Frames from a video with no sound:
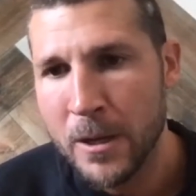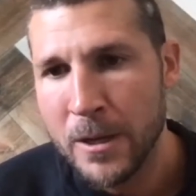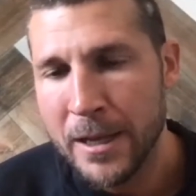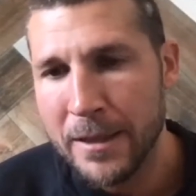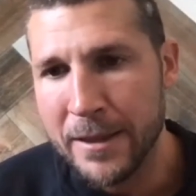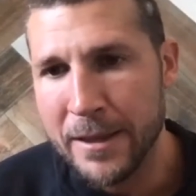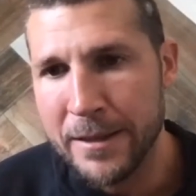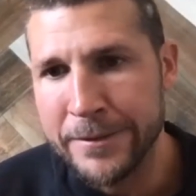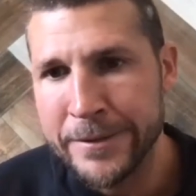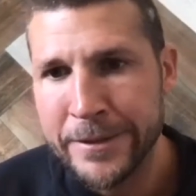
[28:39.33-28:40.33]

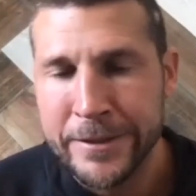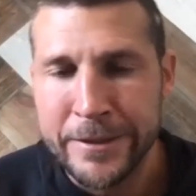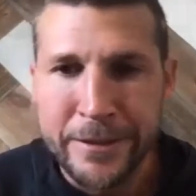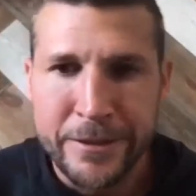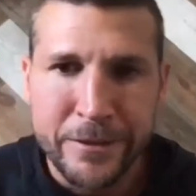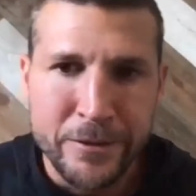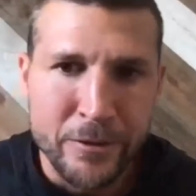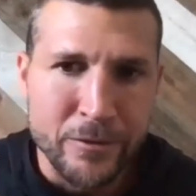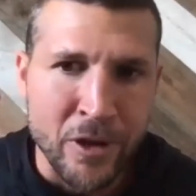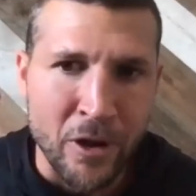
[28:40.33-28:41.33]
then
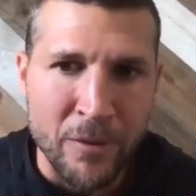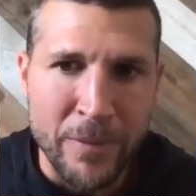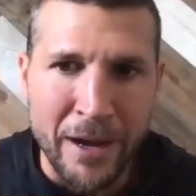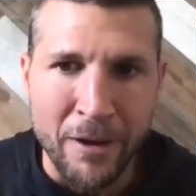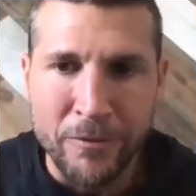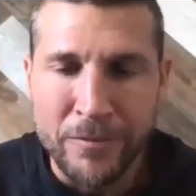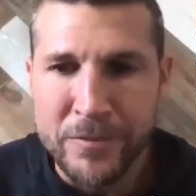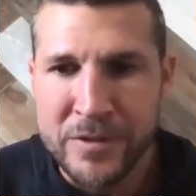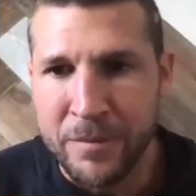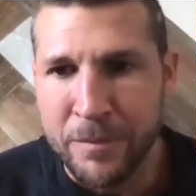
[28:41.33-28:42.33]
talk about
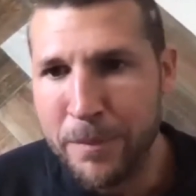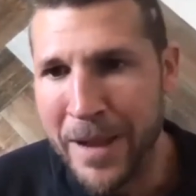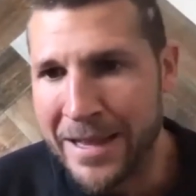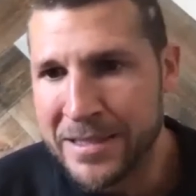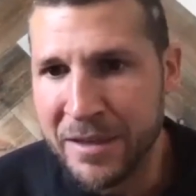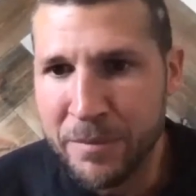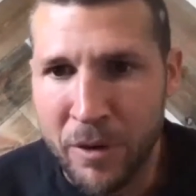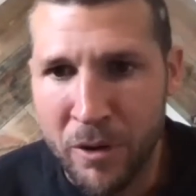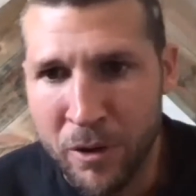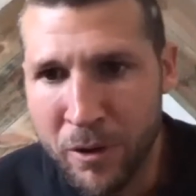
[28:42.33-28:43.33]
some
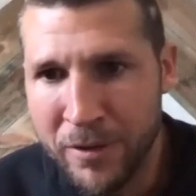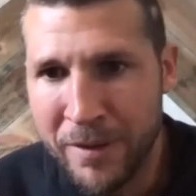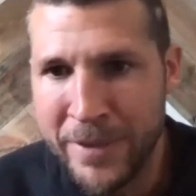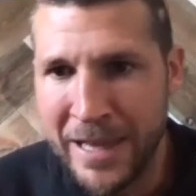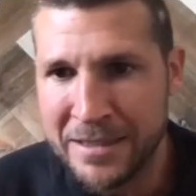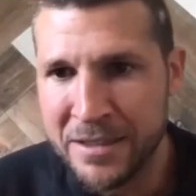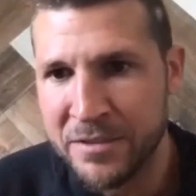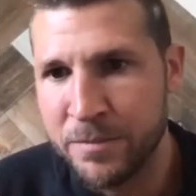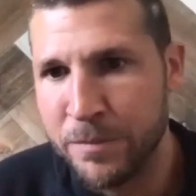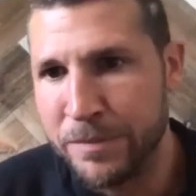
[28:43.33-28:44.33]
basketball. I mean, that's just
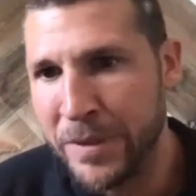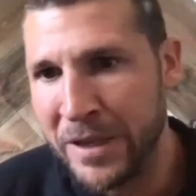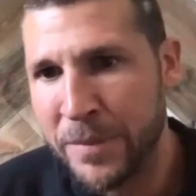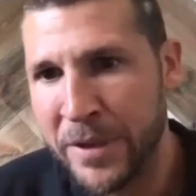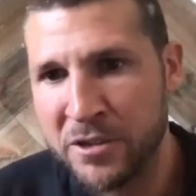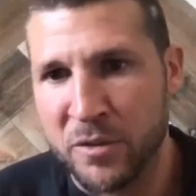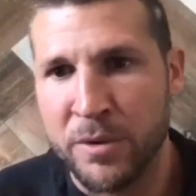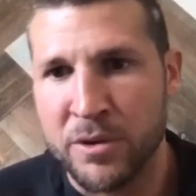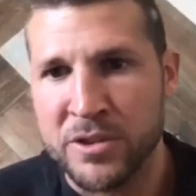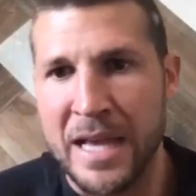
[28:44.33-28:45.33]
big picture
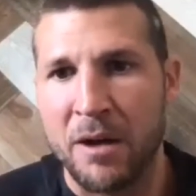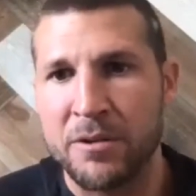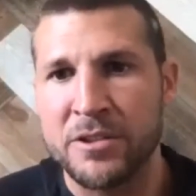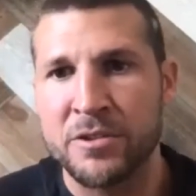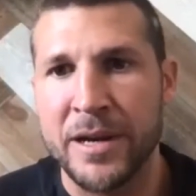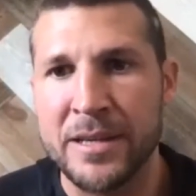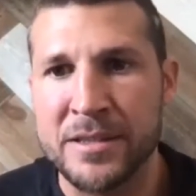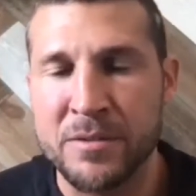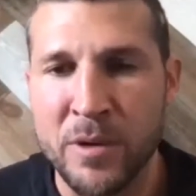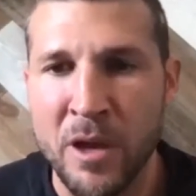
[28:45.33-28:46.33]
personality
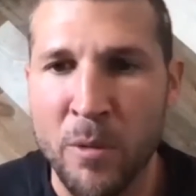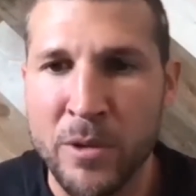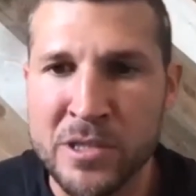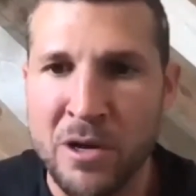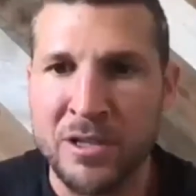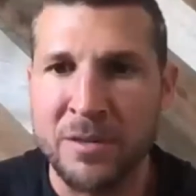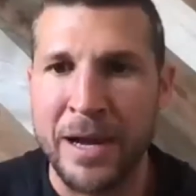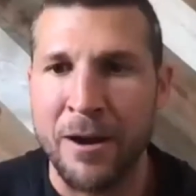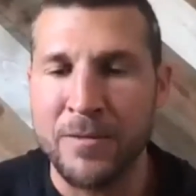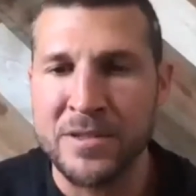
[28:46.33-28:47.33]
traits. We always talked
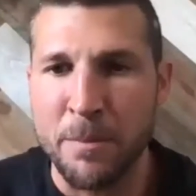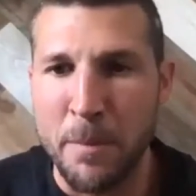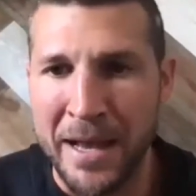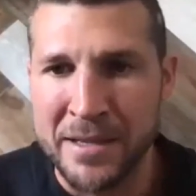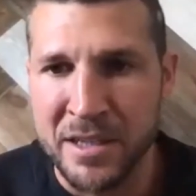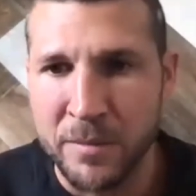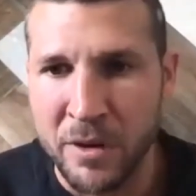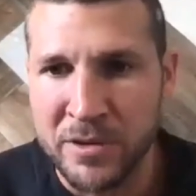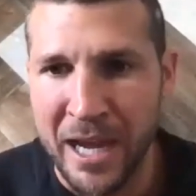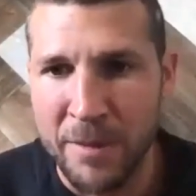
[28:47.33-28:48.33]
about some
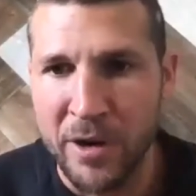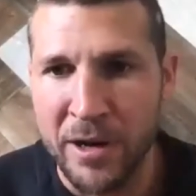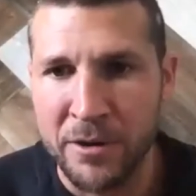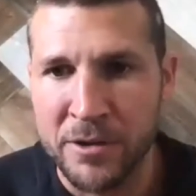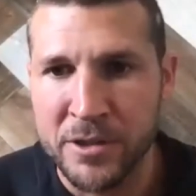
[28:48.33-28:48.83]
basketball tiebreakers,